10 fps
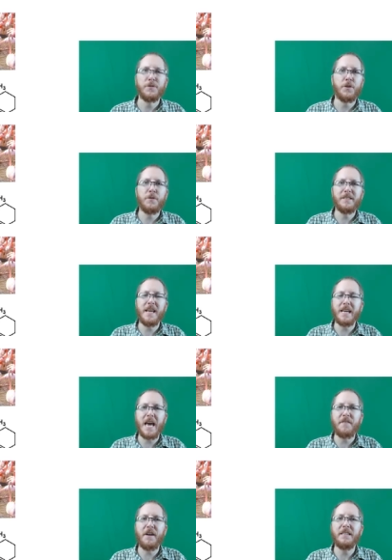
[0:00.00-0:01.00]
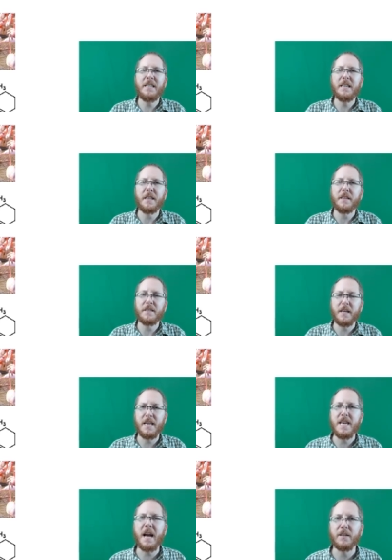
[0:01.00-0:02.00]
So there is that kind of idea that this
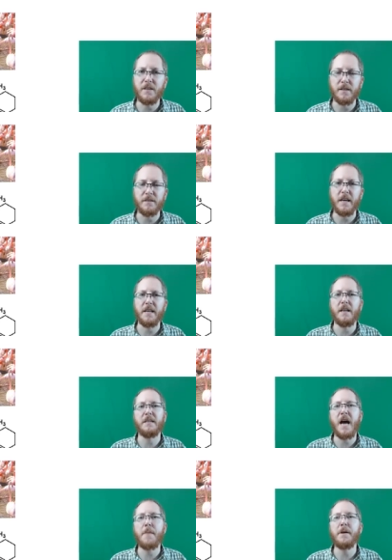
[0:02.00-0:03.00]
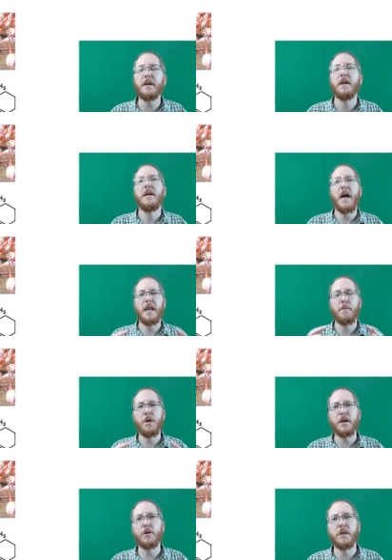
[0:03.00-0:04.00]
connects us at an atomic and a
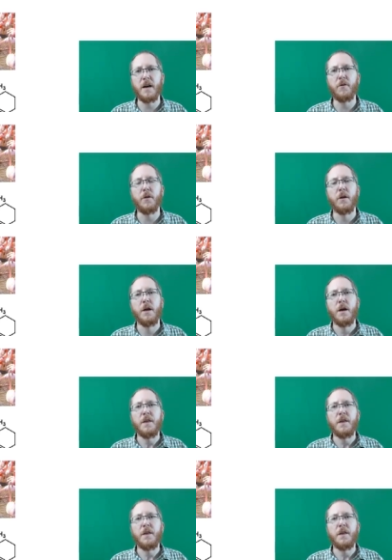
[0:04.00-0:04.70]
molecular level,